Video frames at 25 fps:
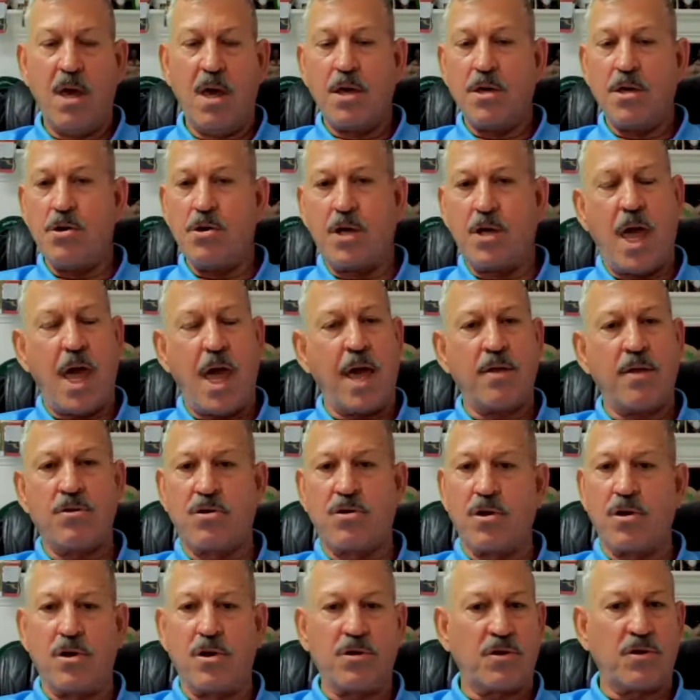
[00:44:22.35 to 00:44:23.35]
You can't
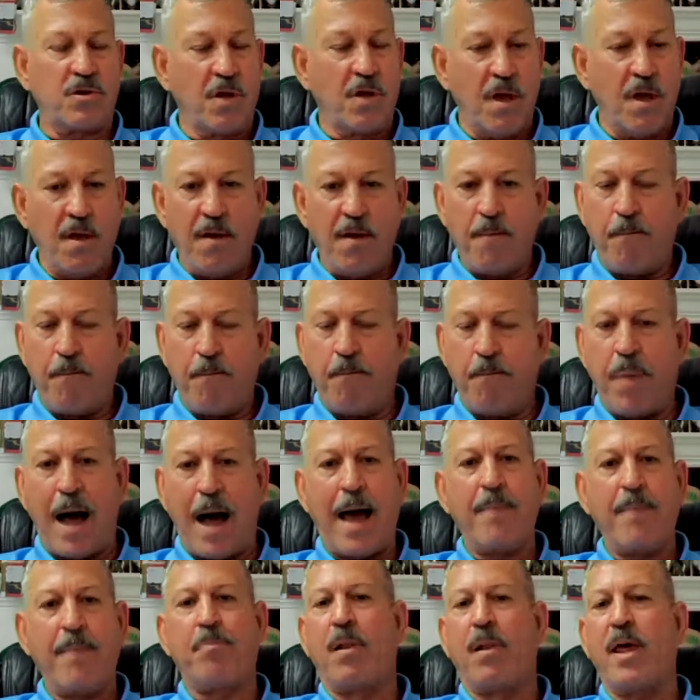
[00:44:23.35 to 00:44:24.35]
just
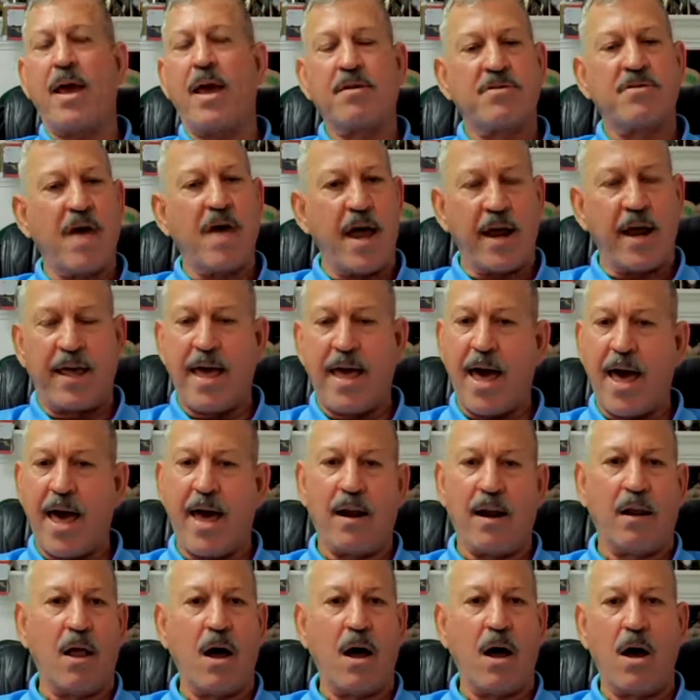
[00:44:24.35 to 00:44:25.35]
buy plants out of
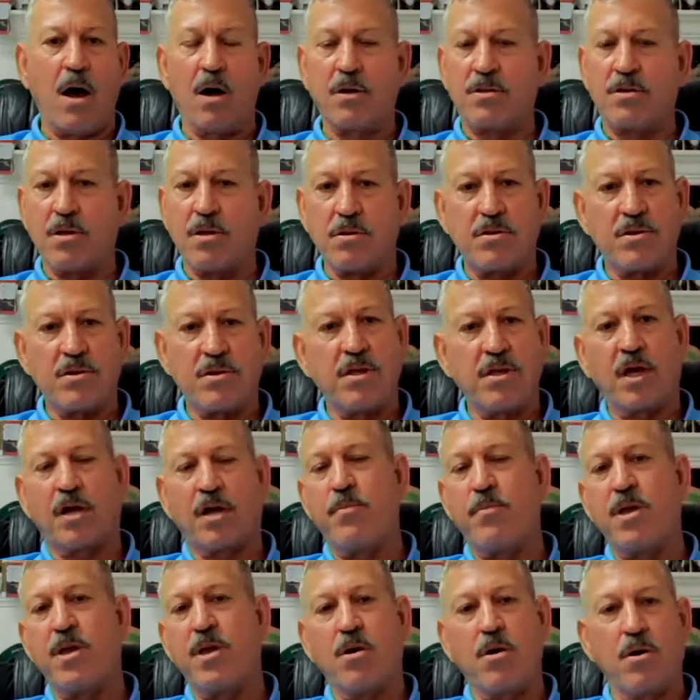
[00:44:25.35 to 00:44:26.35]
catalogs and stick
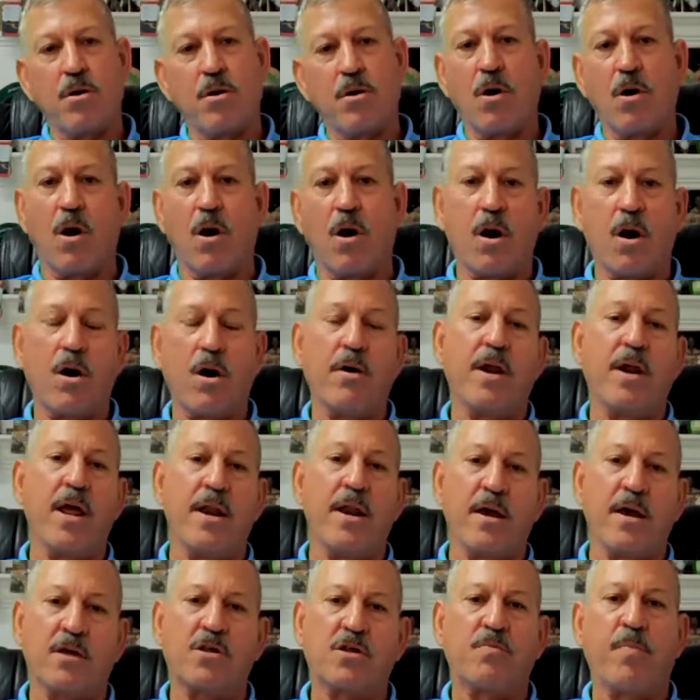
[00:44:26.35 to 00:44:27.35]
them in your yard
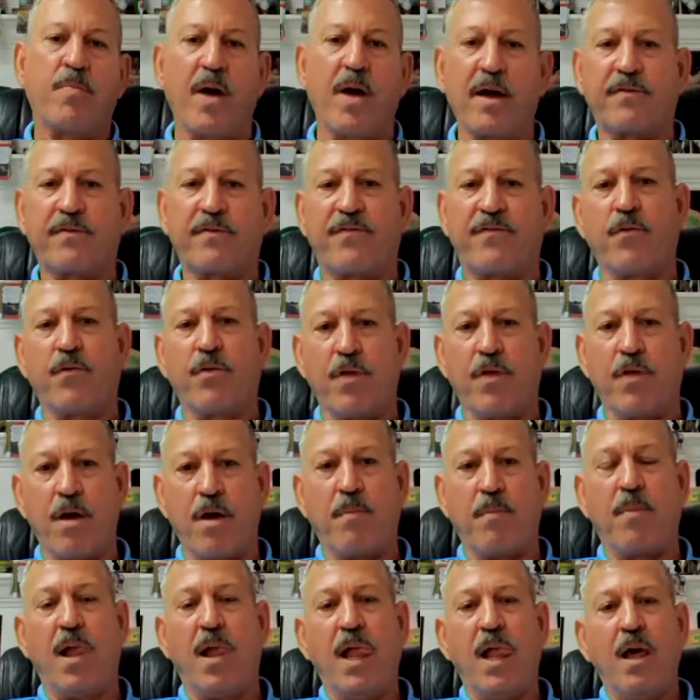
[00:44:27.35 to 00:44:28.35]
and expect for
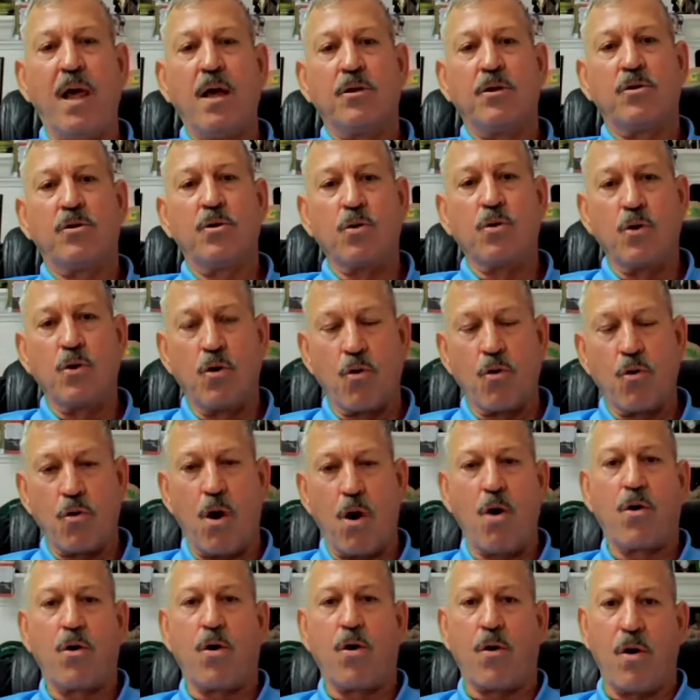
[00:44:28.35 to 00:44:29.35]
them to
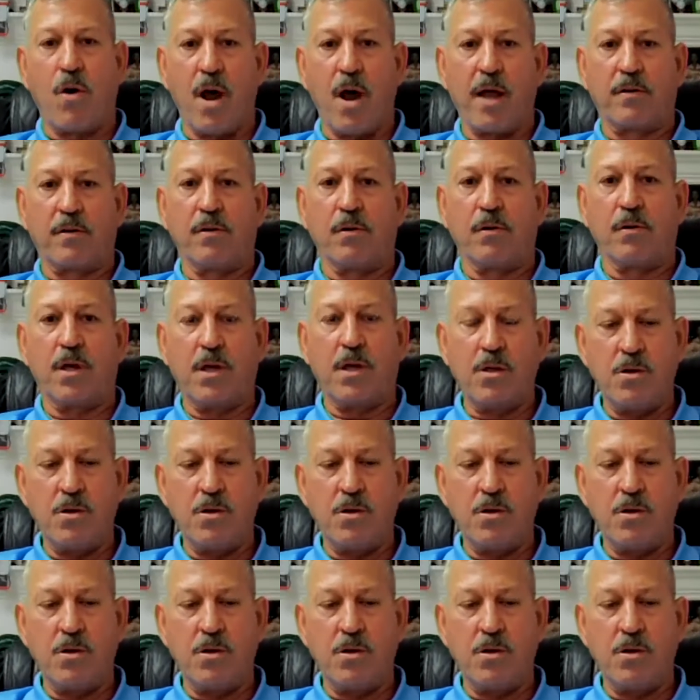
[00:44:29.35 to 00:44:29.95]
grow correctly.